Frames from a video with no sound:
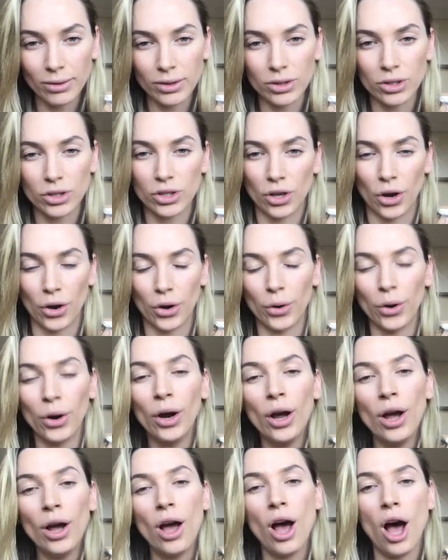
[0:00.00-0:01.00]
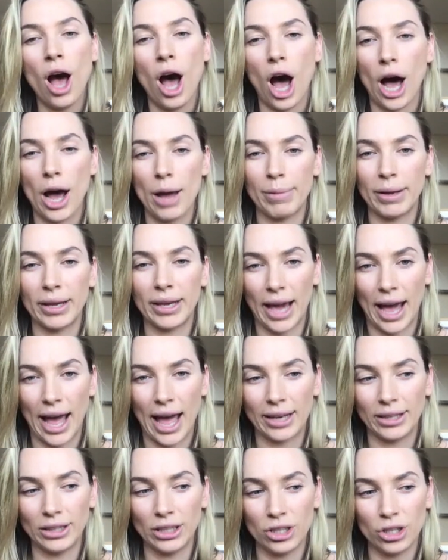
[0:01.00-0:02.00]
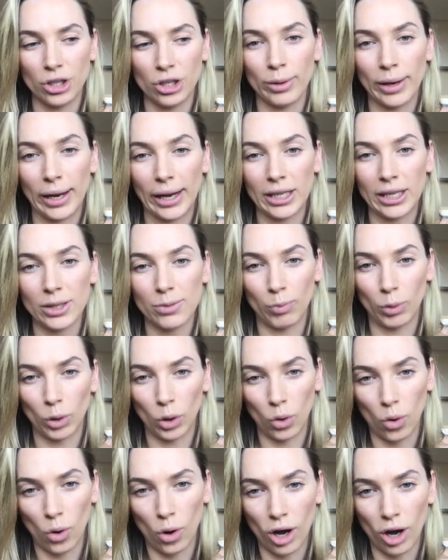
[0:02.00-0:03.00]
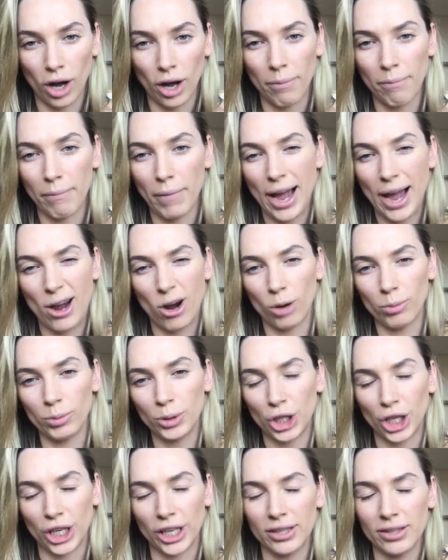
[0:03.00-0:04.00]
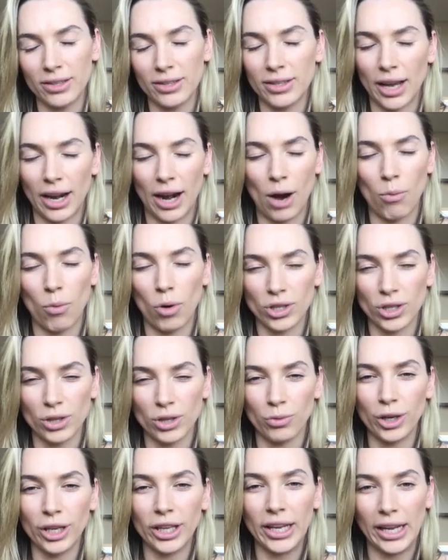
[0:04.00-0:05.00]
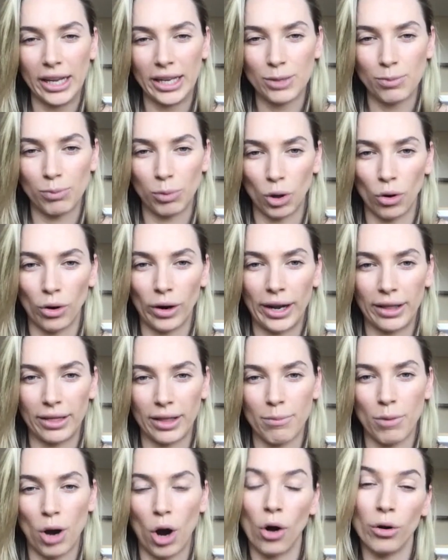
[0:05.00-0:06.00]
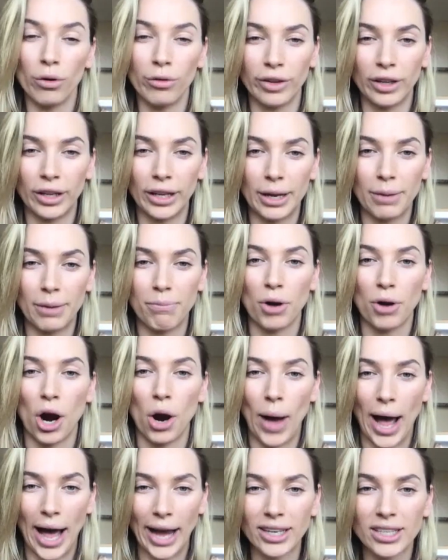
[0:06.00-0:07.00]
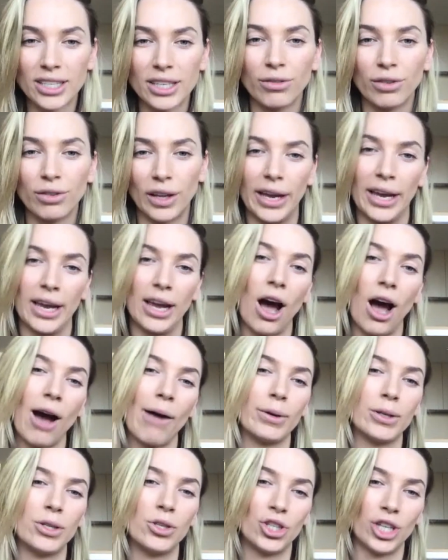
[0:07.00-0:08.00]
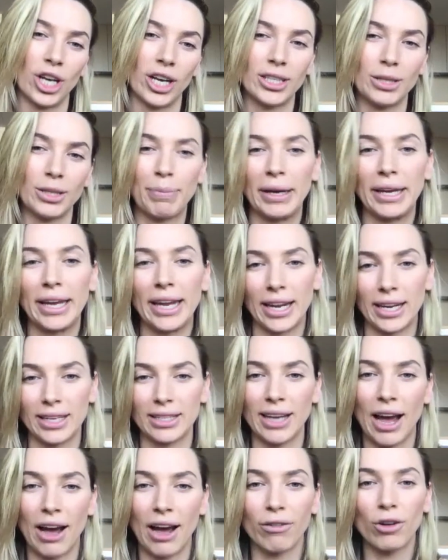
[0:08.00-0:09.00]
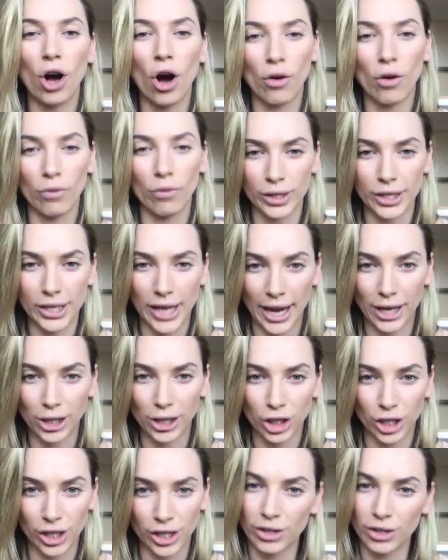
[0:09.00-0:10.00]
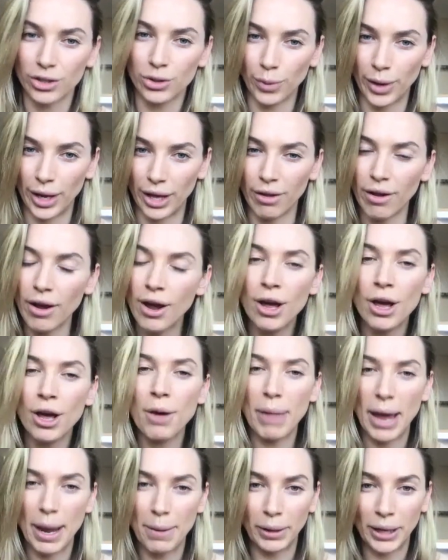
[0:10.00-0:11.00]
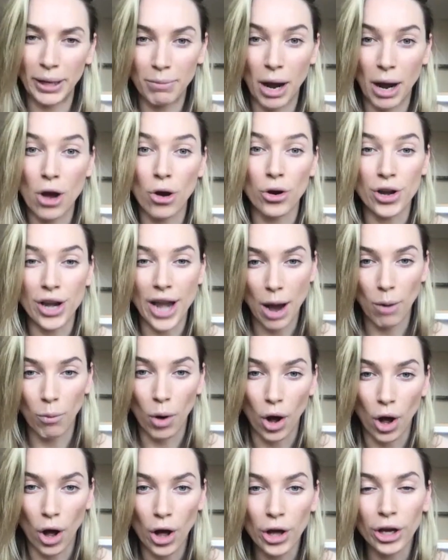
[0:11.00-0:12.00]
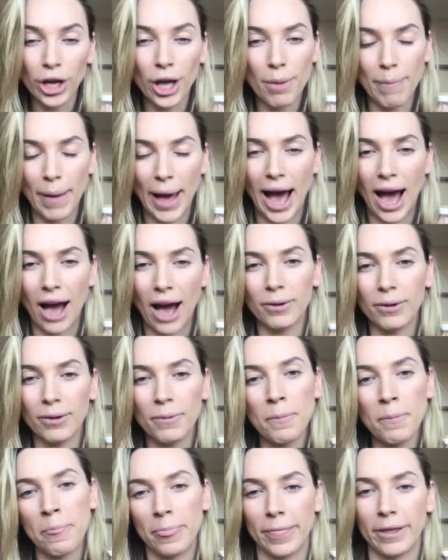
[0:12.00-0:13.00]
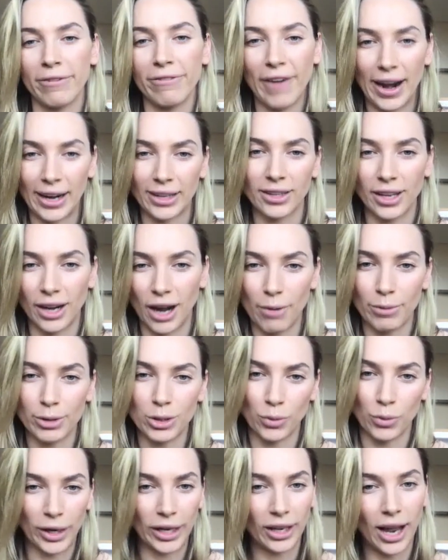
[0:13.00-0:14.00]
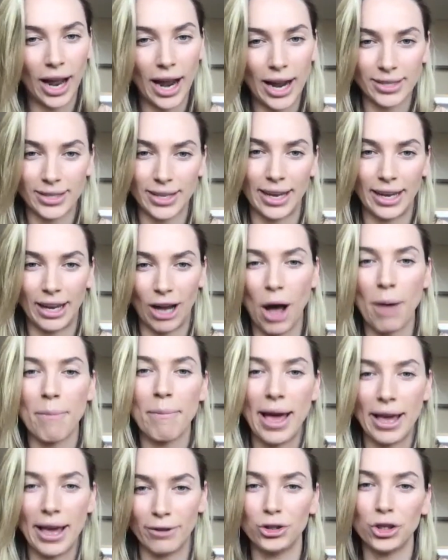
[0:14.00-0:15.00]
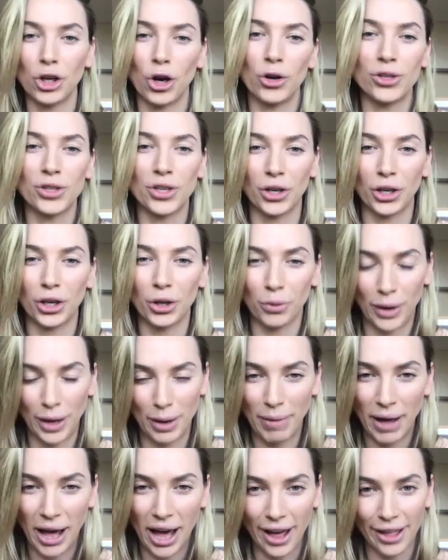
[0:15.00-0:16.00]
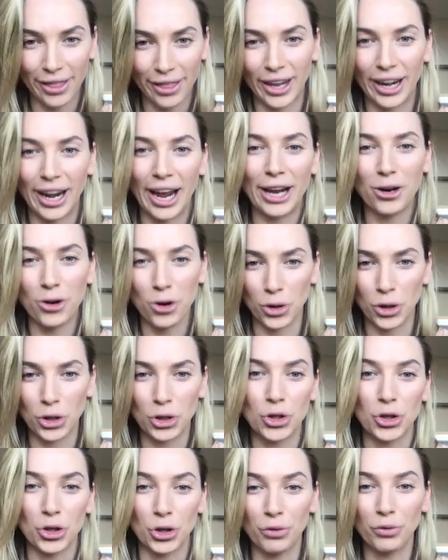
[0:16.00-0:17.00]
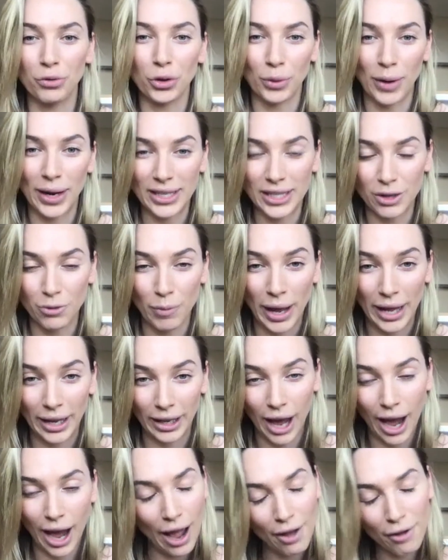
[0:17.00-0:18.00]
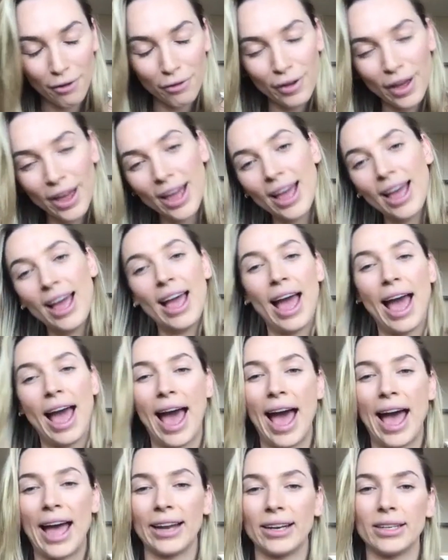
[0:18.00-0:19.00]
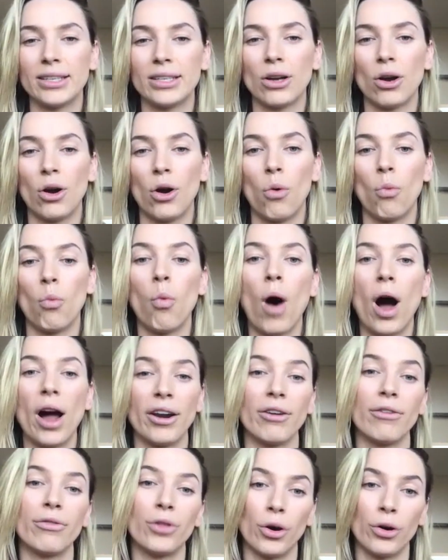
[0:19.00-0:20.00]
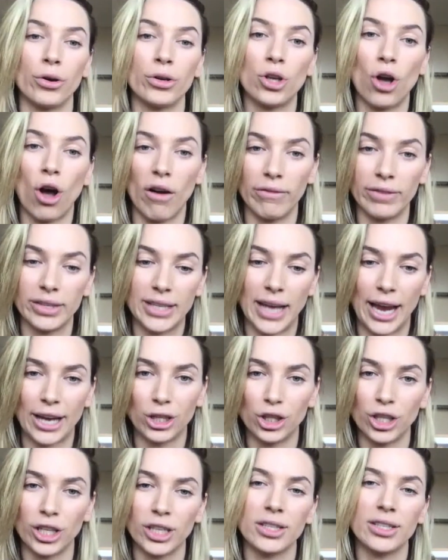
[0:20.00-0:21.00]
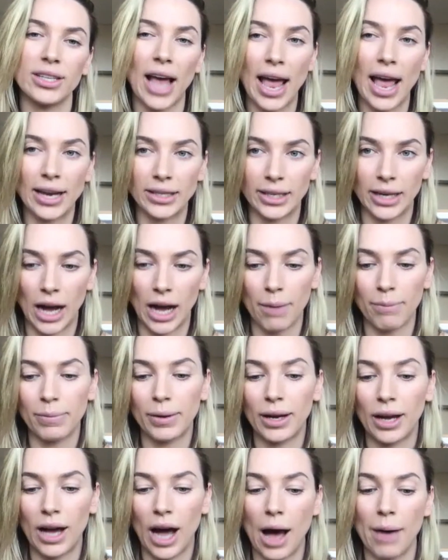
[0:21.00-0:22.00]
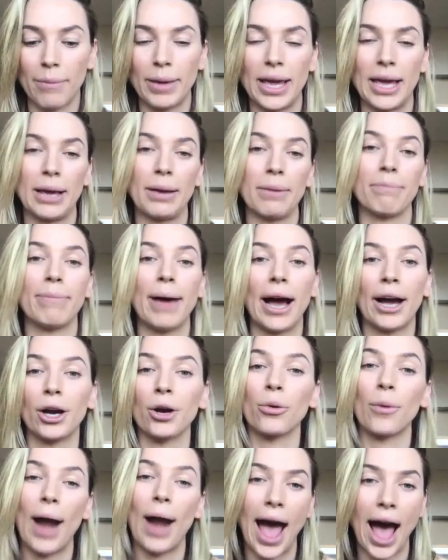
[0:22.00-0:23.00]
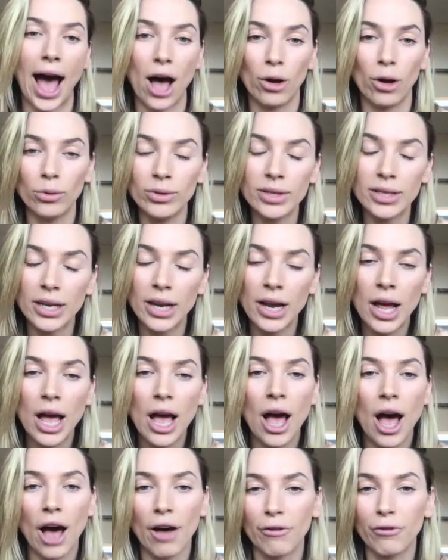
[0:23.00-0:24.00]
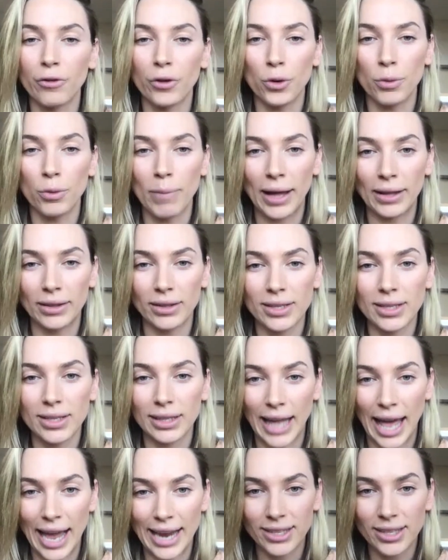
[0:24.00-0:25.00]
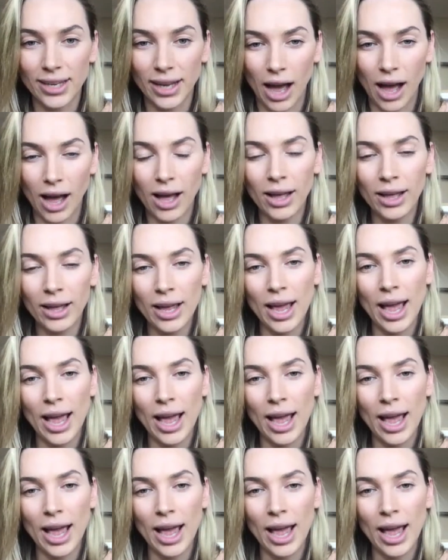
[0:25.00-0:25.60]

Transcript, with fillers: So I began to explore my options, and I wasn't really exploring them overly proactively. I was just beginning to have conversations with people in my own network about the fact that I was realizing I may have chosen a career path that I couldn't do for the rest of my life. And one of those conversations ended up coming back around a few months later.